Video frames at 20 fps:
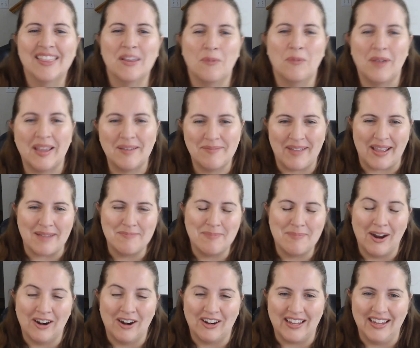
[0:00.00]
The wingman,
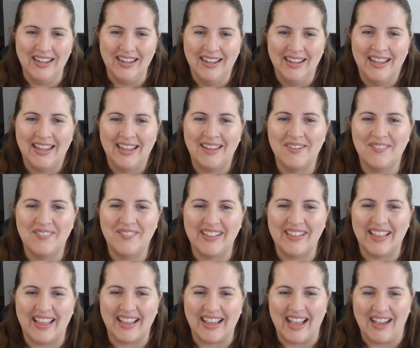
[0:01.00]
Barney, he would
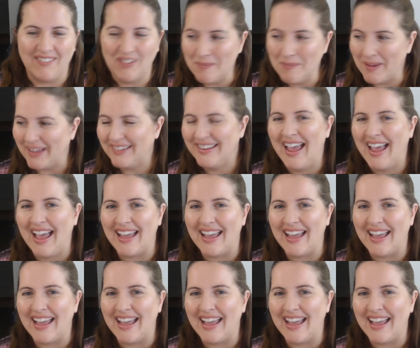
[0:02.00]
be like, "Have you met